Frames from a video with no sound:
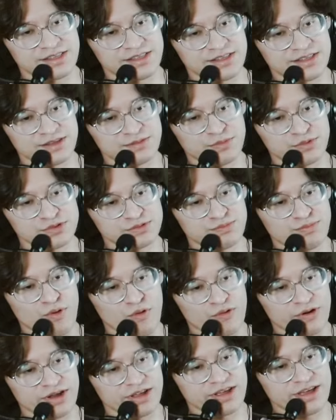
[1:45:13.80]
the most
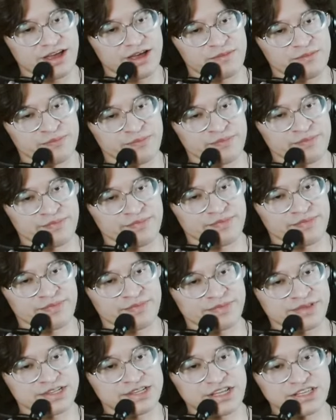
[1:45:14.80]
boring game.
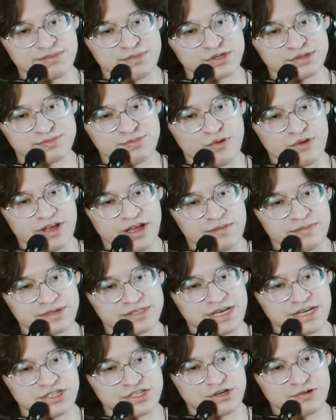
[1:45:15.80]
It's not the most boring game. It's
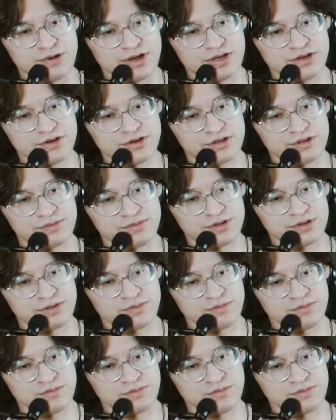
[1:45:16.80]
actually quite good, but